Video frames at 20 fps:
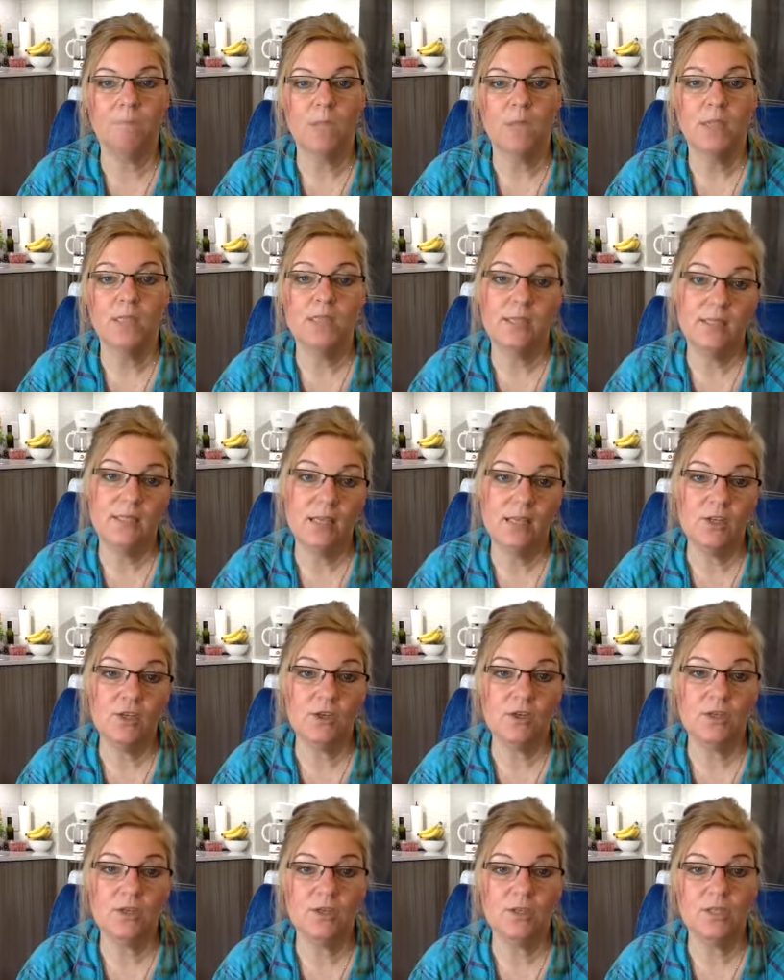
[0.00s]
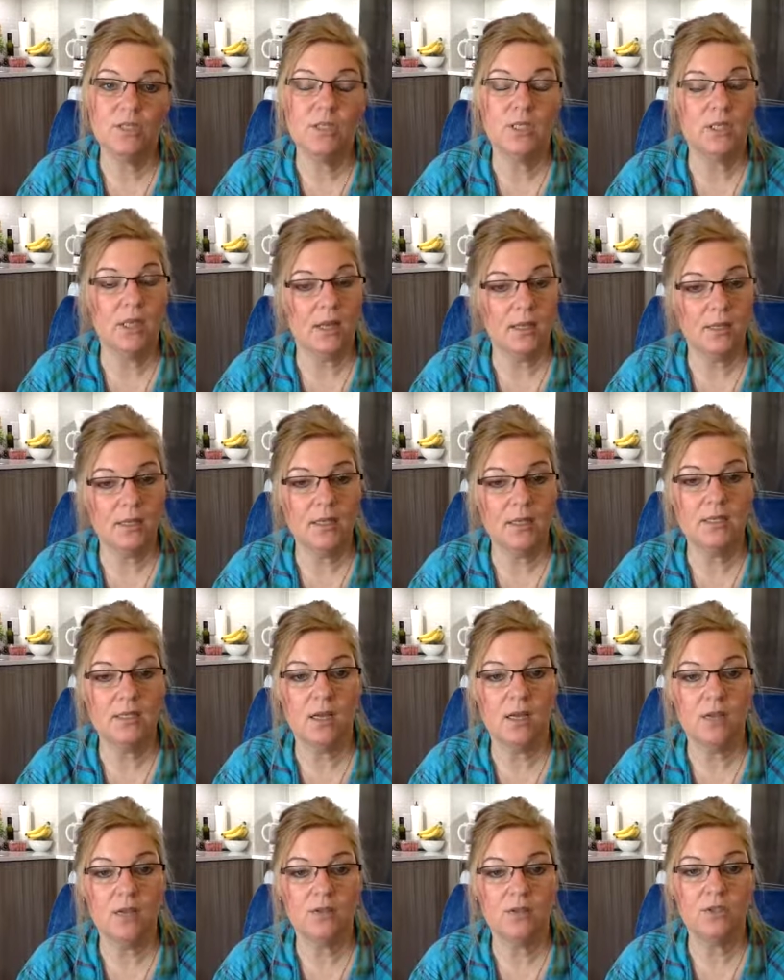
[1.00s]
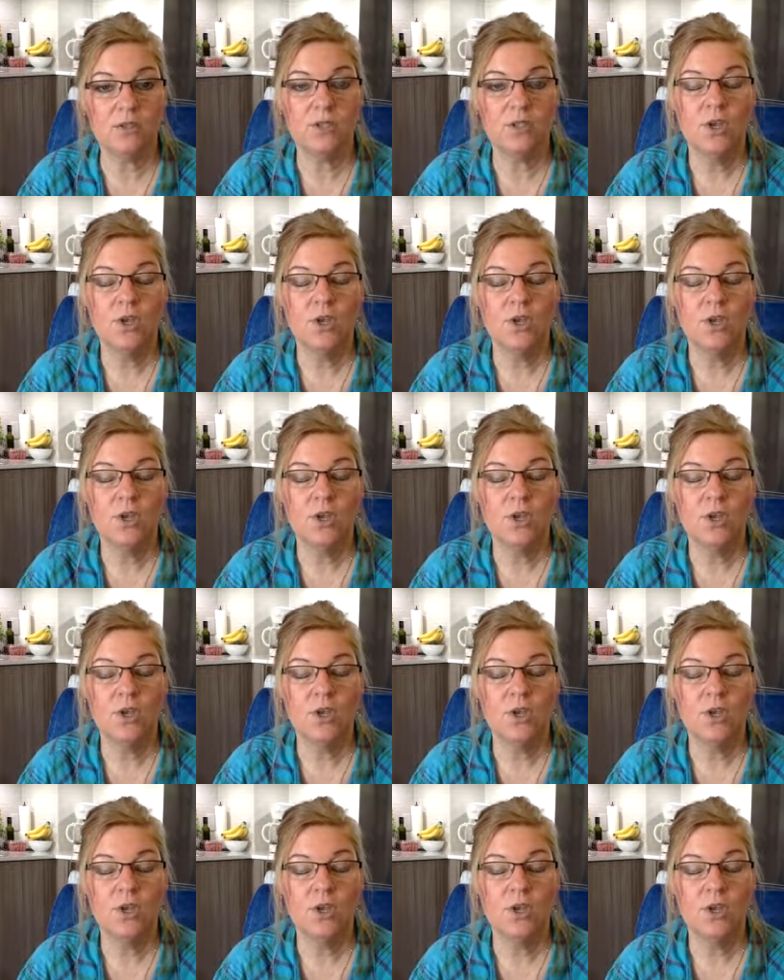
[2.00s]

teenagers, young adults